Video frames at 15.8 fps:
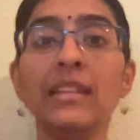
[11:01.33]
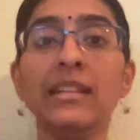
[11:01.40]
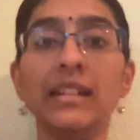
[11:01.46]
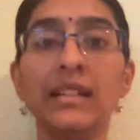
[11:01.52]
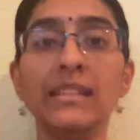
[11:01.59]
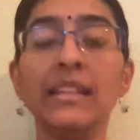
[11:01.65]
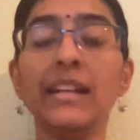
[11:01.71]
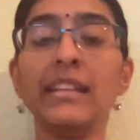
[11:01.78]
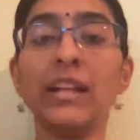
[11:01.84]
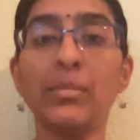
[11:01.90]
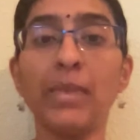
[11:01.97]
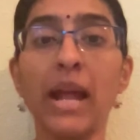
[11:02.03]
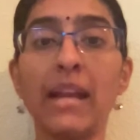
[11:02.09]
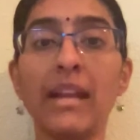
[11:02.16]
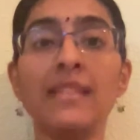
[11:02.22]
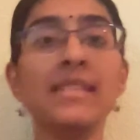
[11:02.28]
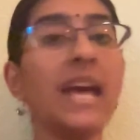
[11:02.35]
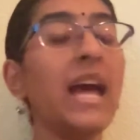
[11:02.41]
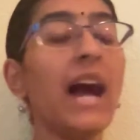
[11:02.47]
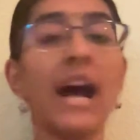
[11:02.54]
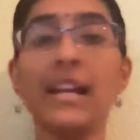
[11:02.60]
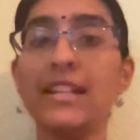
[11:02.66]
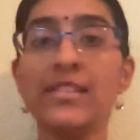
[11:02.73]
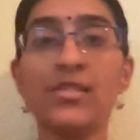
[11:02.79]
the earth and other planets,
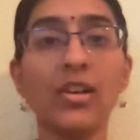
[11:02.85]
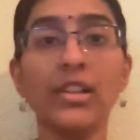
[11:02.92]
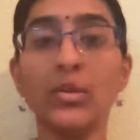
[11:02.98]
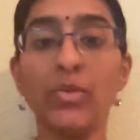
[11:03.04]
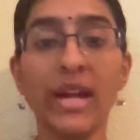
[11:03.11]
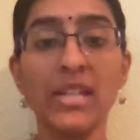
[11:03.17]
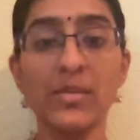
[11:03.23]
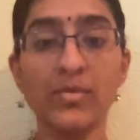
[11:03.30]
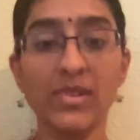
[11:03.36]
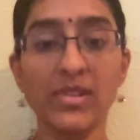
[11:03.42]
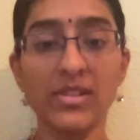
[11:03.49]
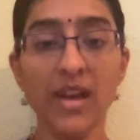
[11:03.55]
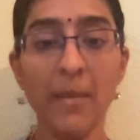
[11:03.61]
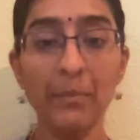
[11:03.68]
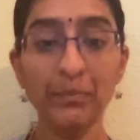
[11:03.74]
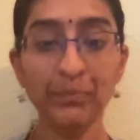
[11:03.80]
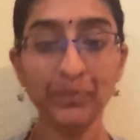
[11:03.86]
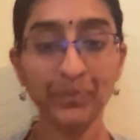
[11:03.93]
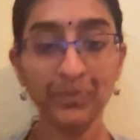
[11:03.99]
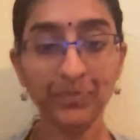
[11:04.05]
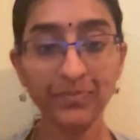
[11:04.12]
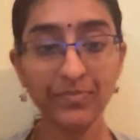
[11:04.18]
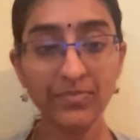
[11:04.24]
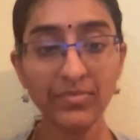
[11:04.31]
and it's not the vice versa.
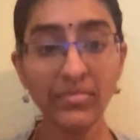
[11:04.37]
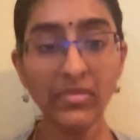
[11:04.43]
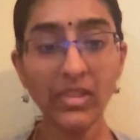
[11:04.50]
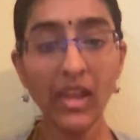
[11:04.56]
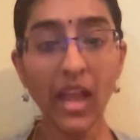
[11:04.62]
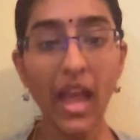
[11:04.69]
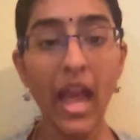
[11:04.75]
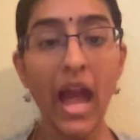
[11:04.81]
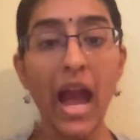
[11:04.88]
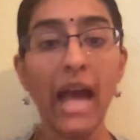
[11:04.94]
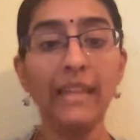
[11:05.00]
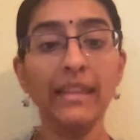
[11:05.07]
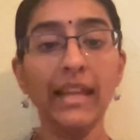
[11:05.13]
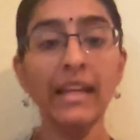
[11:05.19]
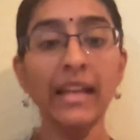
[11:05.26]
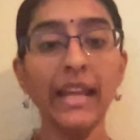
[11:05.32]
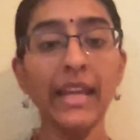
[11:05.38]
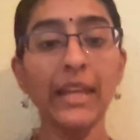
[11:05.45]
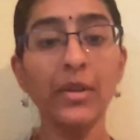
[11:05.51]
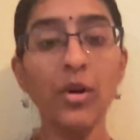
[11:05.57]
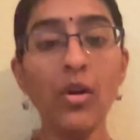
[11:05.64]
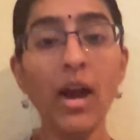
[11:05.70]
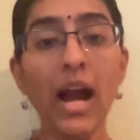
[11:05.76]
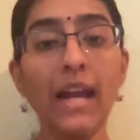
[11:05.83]
And then like
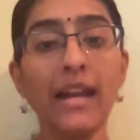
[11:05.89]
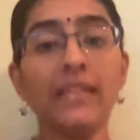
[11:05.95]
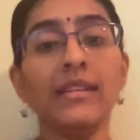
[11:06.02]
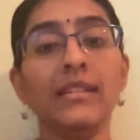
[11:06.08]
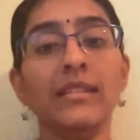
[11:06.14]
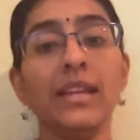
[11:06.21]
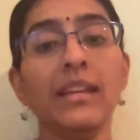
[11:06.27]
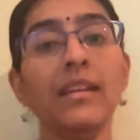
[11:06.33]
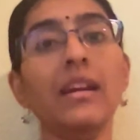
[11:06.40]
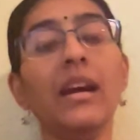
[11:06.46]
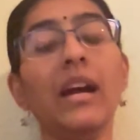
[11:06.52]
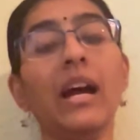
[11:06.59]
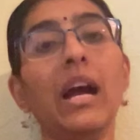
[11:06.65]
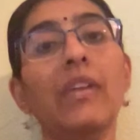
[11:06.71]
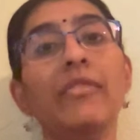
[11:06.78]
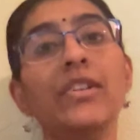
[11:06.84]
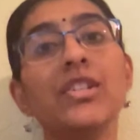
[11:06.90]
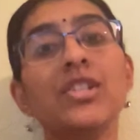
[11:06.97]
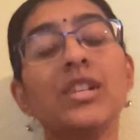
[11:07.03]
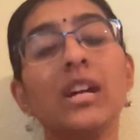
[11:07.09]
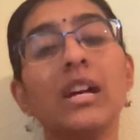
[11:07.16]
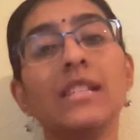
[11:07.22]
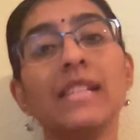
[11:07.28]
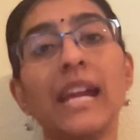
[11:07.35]
another thing which
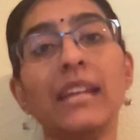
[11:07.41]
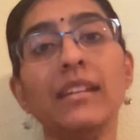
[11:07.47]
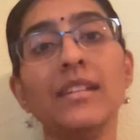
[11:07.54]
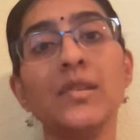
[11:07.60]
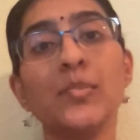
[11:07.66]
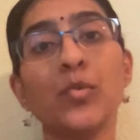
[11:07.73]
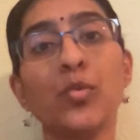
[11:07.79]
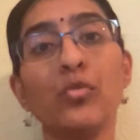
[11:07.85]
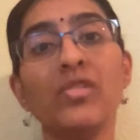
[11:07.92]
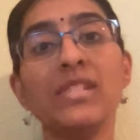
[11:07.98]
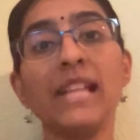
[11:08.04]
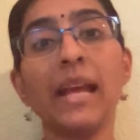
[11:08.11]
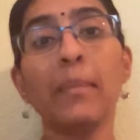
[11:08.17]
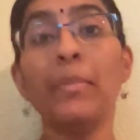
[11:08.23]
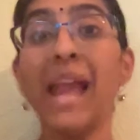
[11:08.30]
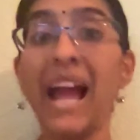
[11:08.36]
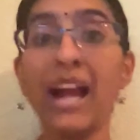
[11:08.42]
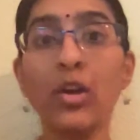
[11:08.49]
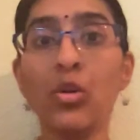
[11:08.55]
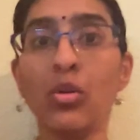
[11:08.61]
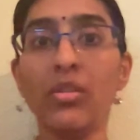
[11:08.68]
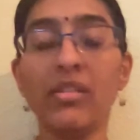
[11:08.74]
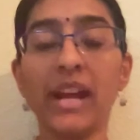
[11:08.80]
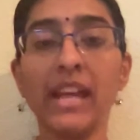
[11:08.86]
scientists proved is like black
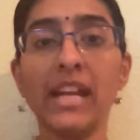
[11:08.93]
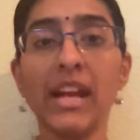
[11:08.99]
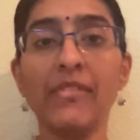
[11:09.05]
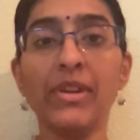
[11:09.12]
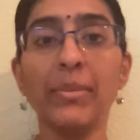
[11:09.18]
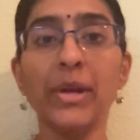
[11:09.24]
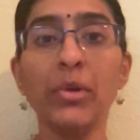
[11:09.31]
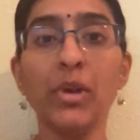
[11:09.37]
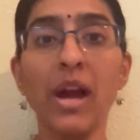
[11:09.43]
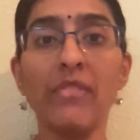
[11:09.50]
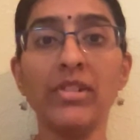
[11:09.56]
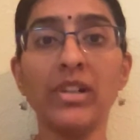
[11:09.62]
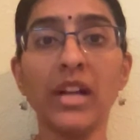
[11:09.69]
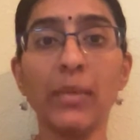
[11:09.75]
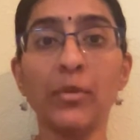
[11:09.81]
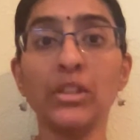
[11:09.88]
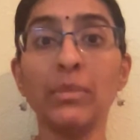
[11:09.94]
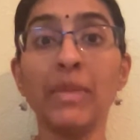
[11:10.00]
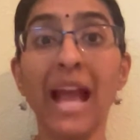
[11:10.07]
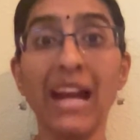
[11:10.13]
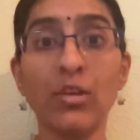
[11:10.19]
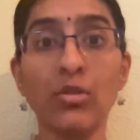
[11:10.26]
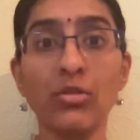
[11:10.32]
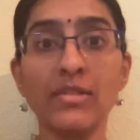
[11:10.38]
hole, right? Everybody would have heard about the
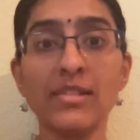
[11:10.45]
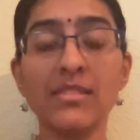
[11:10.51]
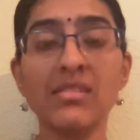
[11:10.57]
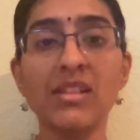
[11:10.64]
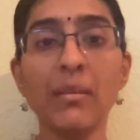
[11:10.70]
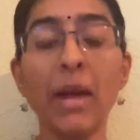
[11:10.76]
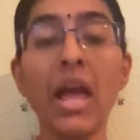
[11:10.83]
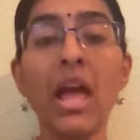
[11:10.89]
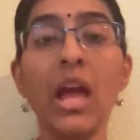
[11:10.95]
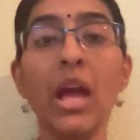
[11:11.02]
black hole system,